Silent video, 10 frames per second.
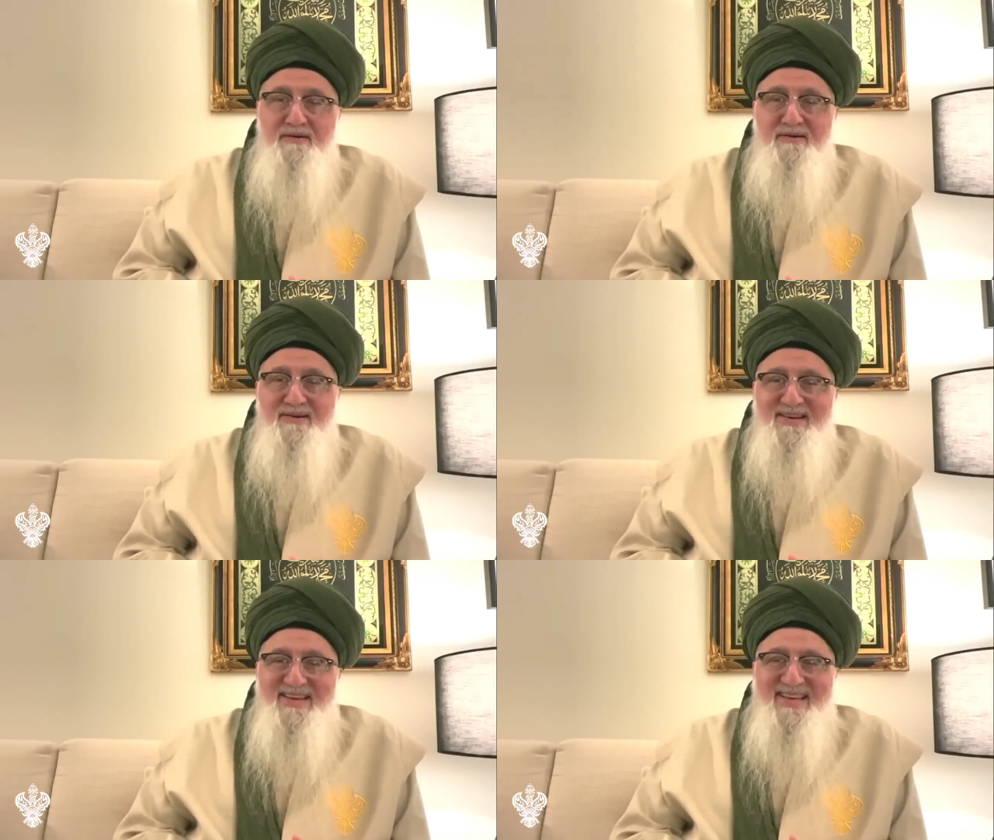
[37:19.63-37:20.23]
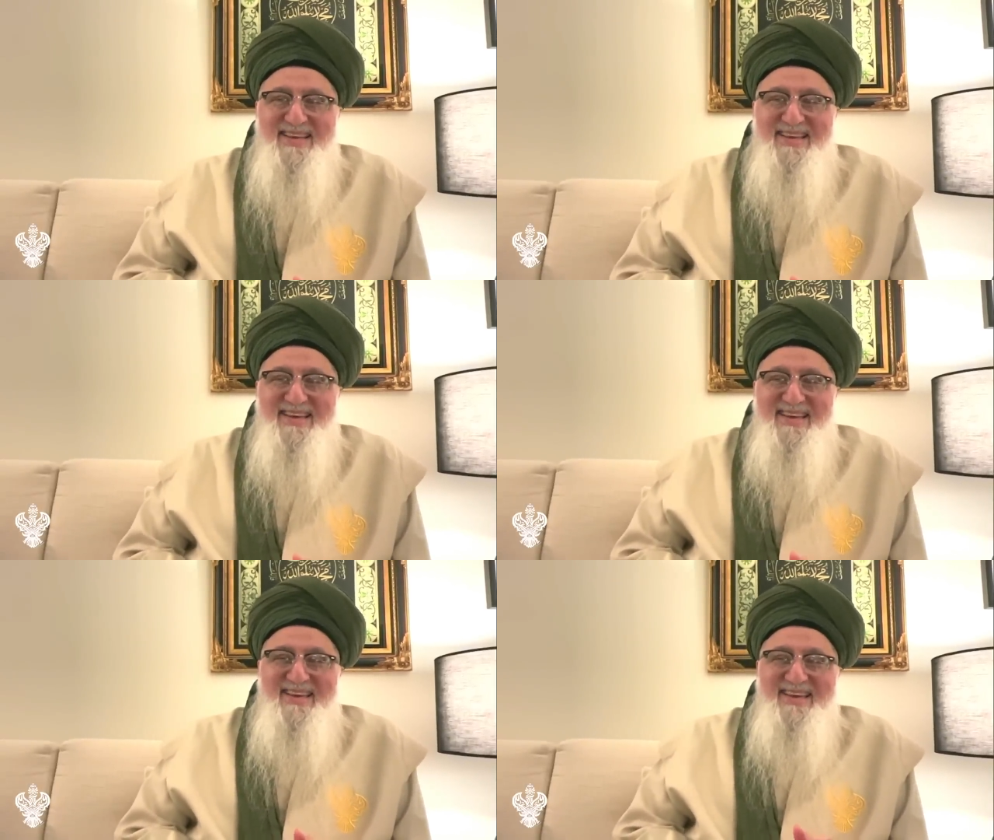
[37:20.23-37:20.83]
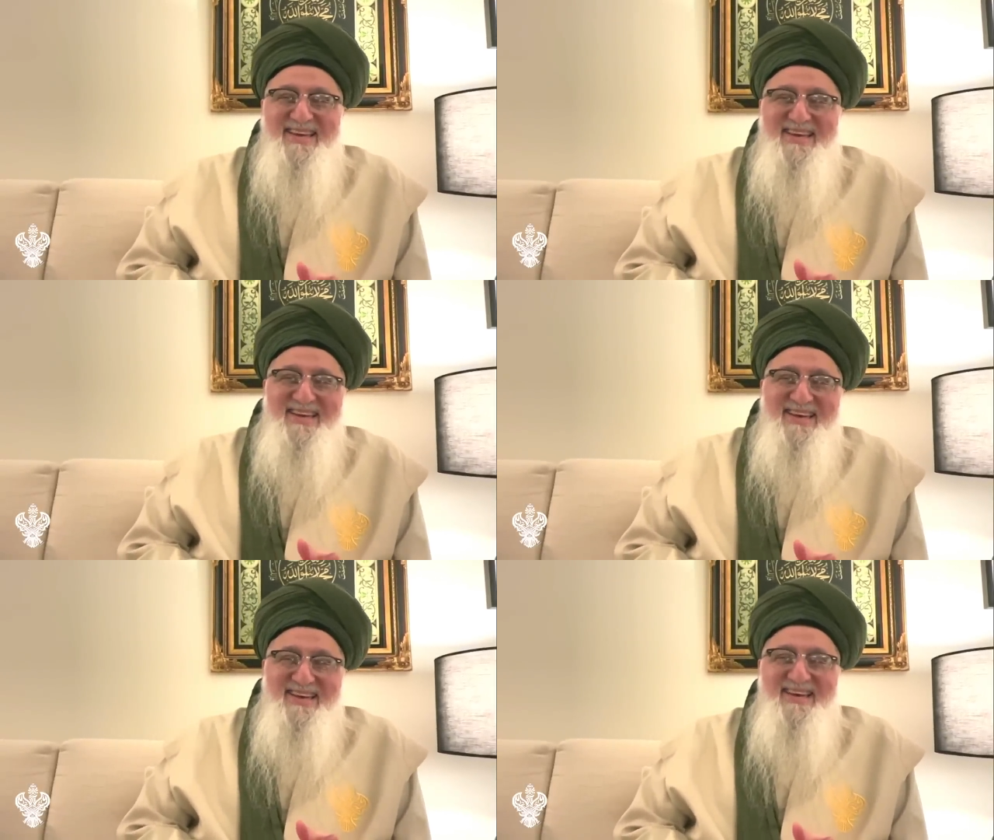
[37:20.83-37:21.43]

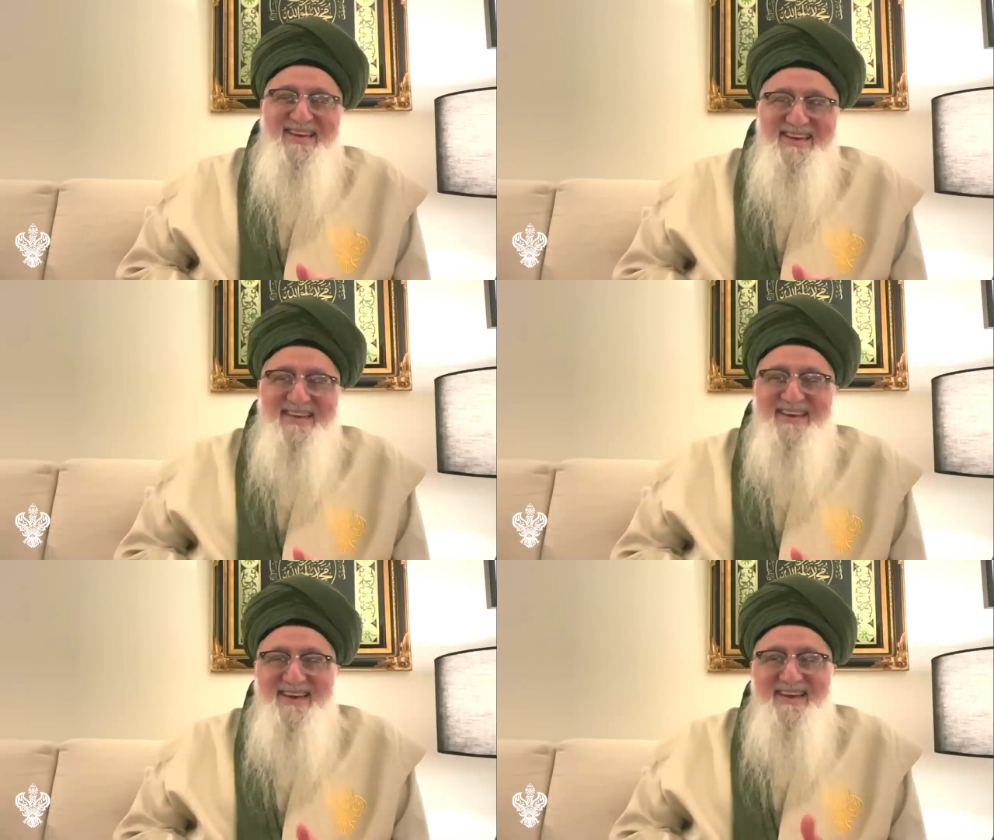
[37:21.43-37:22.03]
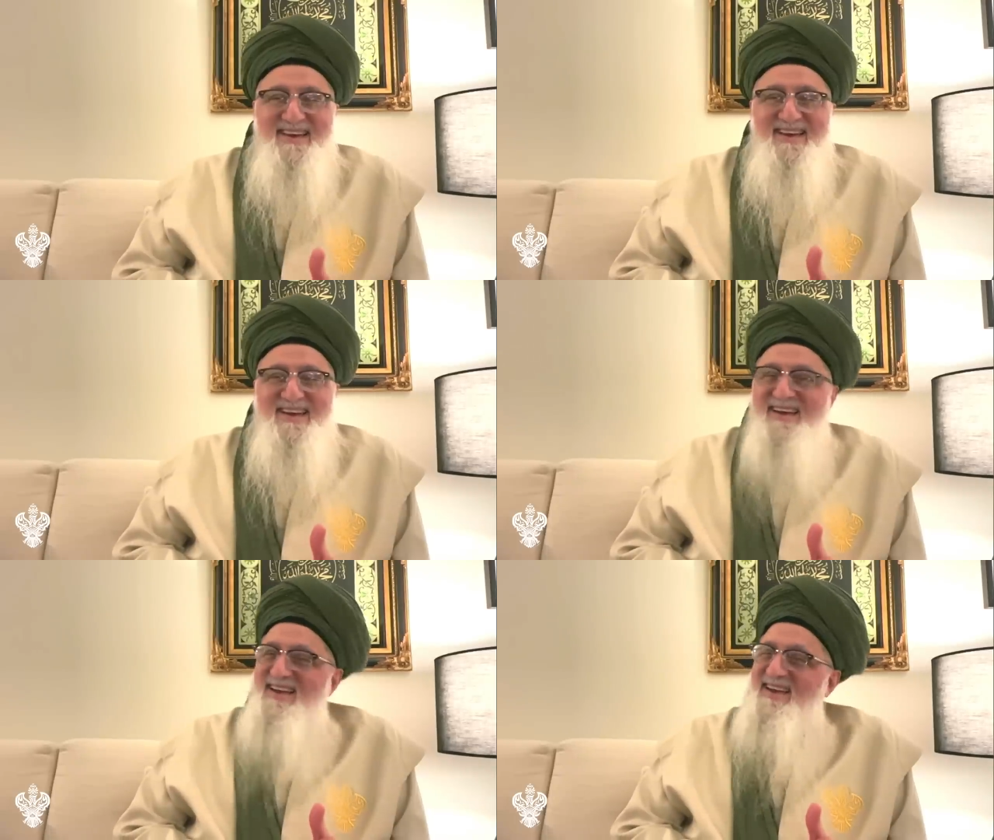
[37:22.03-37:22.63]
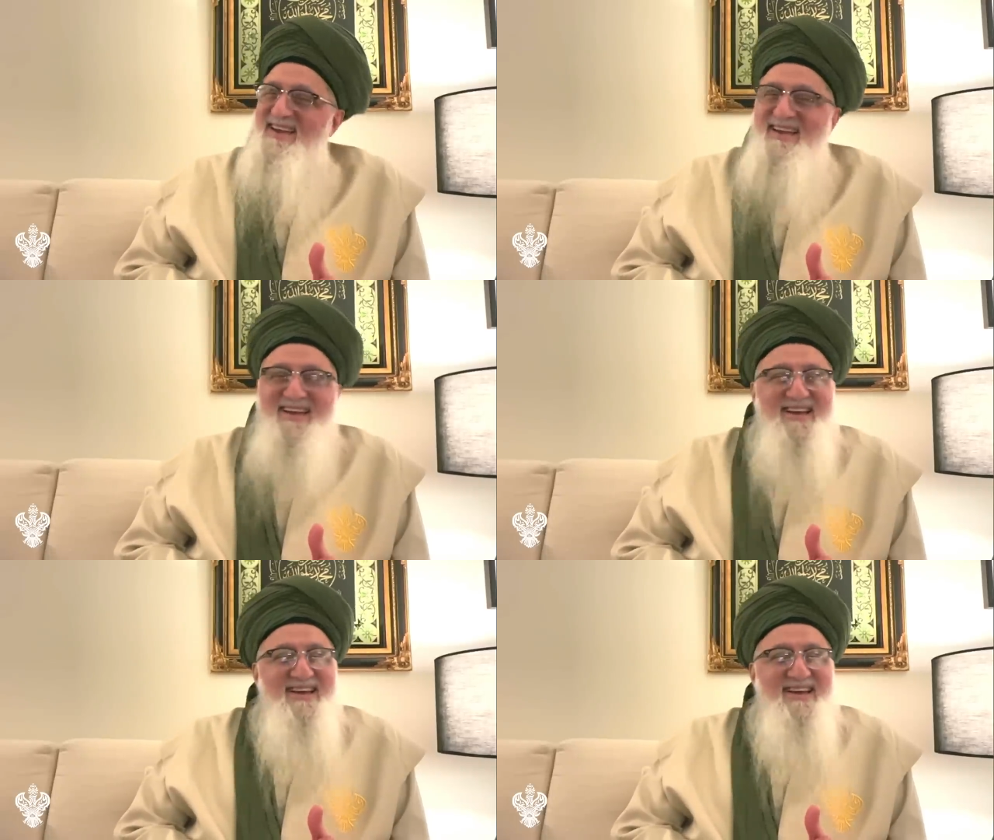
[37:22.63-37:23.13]
No one is speaking in this clip.